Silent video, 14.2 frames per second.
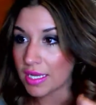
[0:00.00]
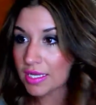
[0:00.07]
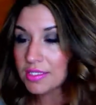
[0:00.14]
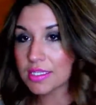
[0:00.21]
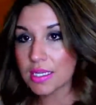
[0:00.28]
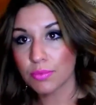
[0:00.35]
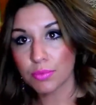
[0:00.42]
It
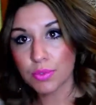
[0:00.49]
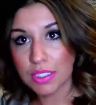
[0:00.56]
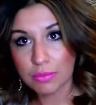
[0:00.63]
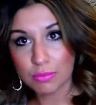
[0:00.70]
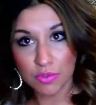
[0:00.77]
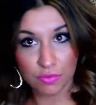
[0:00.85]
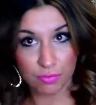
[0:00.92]
has that
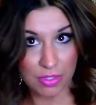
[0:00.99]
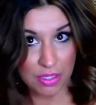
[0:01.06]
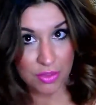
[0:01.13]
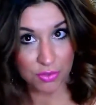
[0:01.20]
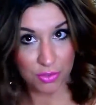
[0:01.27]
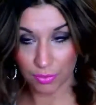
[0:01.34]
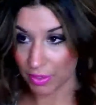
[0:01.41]
pretty
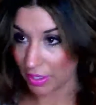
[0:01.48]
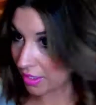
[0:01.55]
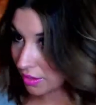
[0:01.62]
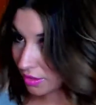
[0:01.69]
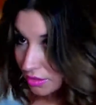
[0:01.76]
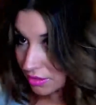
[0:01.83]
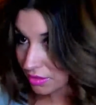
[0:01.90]
movement through
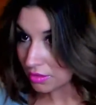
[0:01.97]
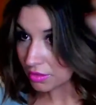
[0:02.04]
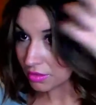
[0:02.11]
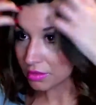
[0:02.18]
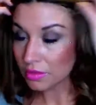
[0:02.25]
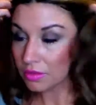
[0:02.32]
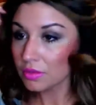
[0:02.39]
it.
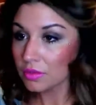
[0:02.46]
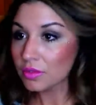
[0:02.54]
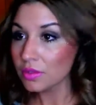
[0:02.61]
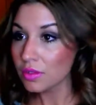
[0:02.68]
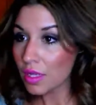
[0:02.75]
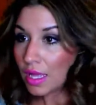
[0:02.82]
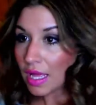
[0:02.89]

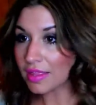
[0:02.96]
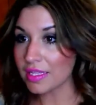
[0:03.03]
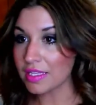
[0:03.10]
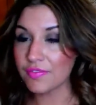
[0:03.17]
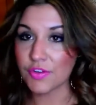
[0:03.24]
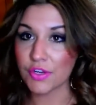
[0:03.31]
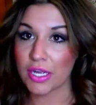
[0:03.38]
And
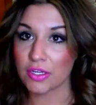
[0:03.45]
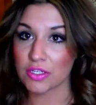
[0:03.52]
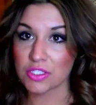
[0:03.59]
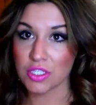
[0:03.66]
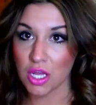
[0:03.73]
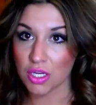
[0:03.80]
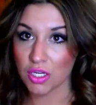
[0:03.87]
then if your hair
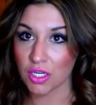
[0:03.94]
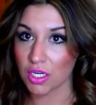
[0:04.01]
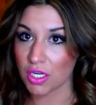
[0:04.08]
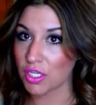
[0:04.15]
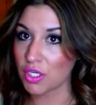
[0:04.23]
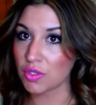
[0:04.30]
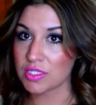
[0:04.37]
is
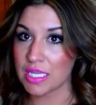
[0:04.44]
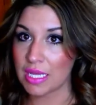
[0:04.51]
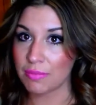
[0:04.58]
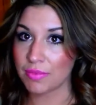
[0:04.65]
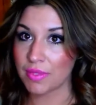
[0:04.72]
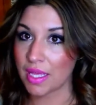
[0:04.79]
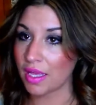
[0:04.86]
longer, you know,
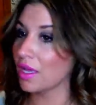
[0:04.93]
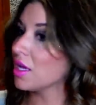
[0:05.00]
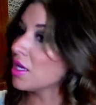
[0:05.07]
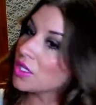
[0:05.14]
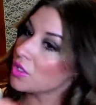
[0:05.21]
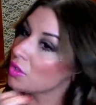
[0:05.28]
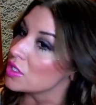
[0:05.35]
same thing.
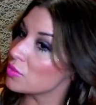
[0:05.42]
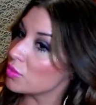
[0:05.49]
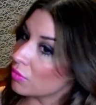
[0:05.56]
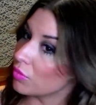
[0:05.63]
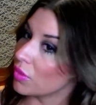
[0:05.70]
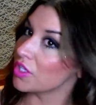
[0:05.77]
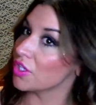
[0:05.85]
You just
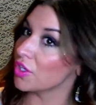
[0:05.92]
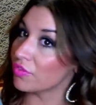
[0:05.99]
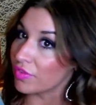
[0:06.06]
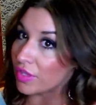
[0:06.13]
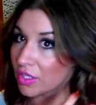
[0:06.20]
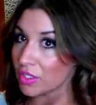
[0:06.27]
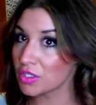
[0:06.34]
want to run your
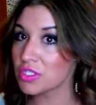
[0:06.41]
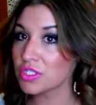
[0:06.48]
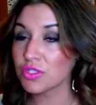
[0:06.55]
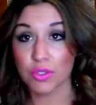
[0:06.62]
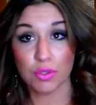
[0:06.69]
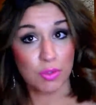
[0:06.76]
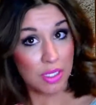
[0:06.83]
fingers
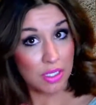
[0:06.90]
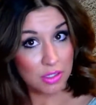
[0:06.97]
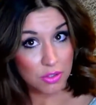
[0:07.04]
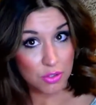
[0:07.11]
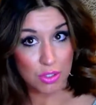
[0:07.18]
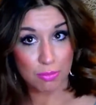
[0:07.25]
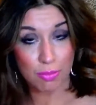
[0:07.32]
through
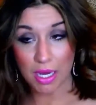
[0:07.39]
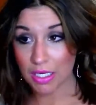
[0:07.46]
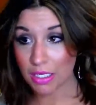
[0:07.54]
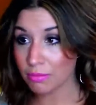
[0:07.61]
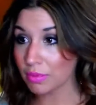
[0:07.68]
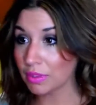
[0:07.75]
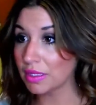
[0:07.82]
it, through the
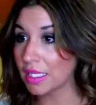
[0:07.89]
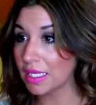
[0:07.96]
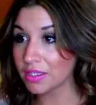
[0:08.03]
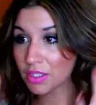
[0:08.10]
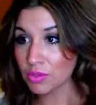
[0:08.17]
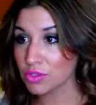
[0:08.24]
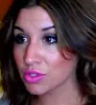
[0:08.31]
bottom,
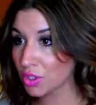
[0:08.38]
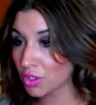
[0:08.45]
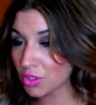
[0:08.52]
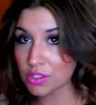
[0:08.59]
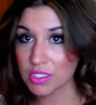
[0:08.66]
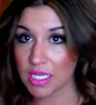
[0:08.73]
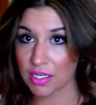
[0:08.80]
let those
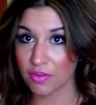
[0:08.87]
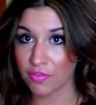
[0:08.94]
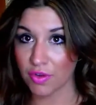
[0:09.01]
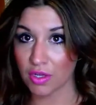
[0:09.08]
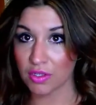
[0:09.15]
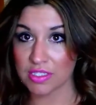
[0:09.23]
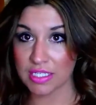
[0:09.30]
curls kind
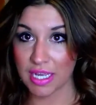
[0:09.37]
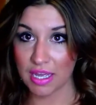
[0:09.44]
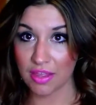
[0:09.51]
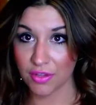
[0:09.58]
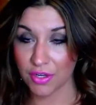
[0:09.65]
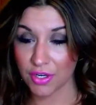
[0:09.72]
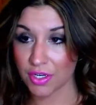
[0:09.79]
of fall
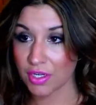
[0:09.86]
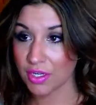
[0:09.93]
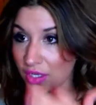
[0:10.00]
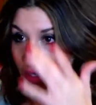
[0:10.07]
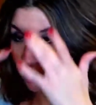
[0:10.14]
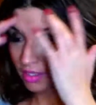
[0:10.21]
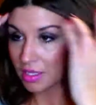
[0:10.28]
together.